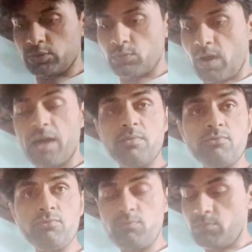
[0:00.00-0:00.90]
So
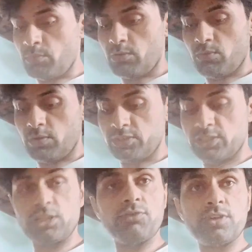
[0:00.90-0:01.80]
I'm
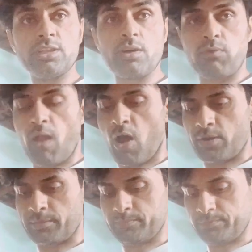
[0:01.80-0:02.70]
sifting the
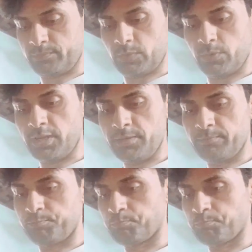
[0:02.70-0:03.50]
flour. Okay.